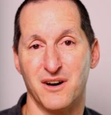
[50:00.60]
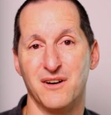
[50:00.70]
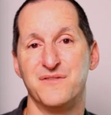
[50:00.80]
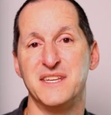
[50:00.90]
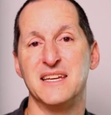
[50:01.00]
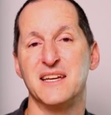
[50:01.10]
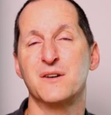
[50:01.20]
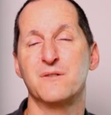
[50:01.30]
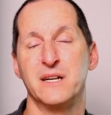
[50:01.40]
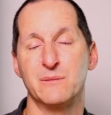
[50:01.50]
of the
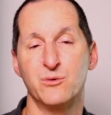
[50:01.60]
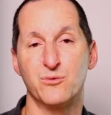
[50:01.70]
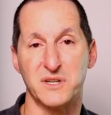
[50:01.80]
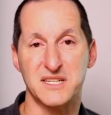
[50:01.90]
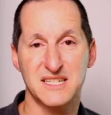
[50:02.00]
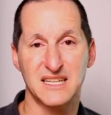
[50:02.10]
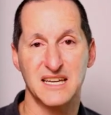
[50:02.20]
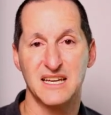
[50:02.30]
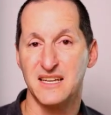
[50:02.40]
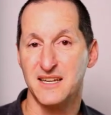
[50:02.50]
incredible risk
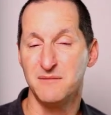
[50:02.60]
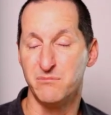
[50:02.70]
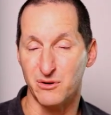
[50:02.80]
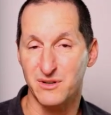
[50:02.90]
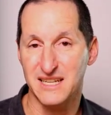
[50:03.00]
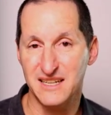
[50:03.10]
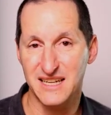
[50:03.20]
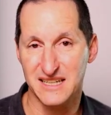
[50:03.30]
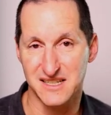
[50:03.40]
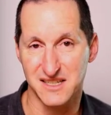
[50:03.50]
in building
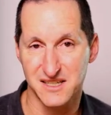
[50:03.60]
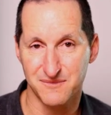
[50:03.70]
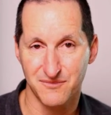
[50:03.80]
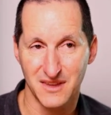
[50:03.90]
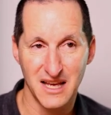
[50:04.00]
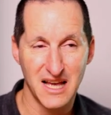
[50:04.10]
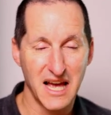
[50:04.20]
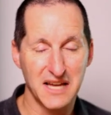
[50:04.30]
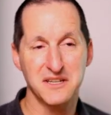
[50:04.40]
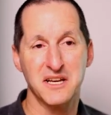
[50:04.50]
indexes.
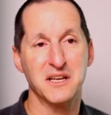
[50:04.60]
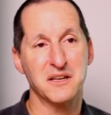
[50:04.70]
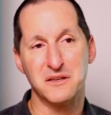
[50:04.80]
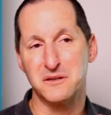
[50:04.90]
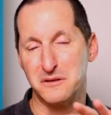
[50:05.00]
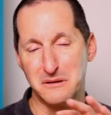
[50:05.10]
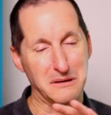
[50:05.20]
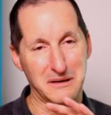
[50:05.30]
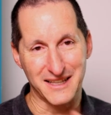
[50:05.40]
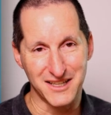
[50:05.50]
And
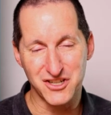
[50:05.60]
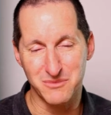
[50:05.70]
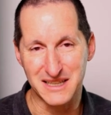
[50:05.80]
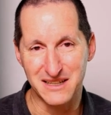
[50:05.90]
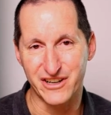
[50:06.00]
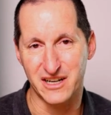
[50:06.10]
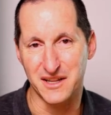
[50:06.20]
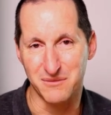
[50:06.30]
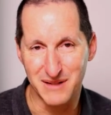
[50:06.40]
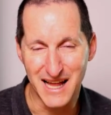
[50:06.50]
unless you've been living on another
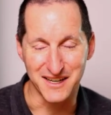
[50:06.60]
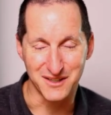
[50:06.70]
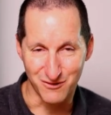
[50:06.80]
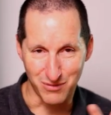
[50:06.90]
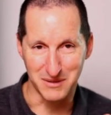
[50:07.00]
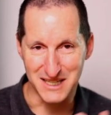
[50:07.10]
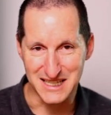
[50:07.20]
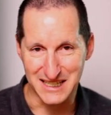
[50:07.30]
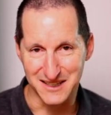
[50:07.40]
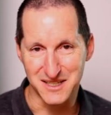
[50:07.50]
planet, you've probably
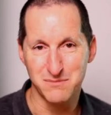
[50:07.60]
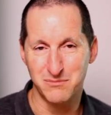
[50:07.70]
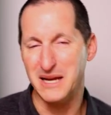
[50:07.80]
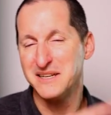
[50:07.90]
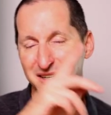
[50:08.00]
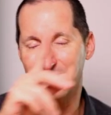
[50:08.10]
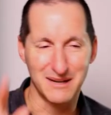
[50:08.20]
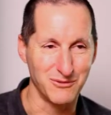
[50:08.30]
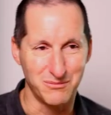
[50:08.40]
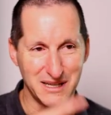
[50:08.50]
seen this pentagram
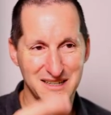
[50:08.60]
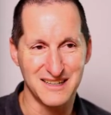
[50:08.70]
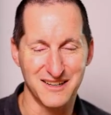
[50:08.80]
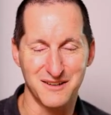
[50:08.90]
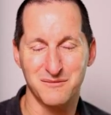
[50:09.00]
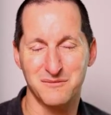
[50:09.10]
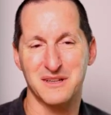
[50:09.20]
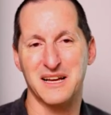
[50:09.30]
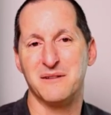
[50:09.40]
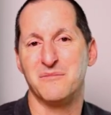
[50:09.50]
or
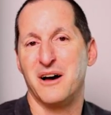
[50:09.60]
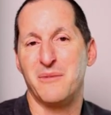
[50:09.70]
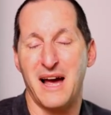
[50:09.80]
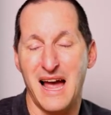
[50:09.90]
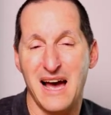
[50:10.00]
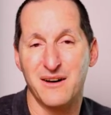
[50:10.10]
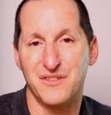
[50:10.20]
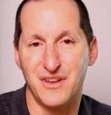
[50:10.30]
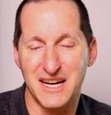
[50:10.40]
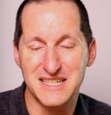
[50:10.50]
about how
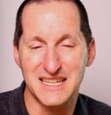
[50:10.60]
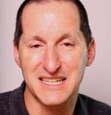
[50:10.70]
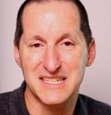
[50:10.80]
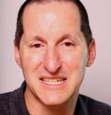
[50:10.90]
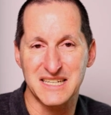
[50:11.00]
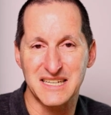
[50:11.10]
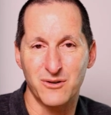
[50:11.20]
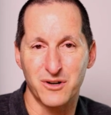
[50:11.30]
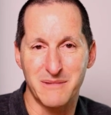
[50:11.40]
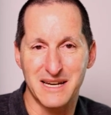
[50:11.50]
19C
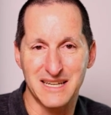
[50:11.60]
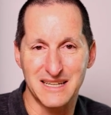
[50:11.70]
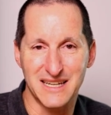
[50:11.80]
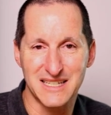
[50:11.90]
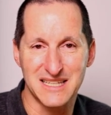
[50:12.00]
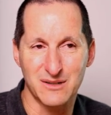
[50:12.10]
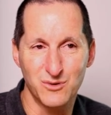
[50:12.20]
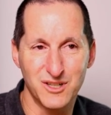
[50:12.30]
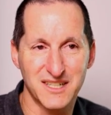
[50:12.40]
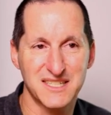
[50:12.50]
automatic indexing
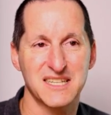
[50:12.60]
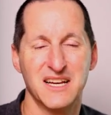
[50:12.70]
works.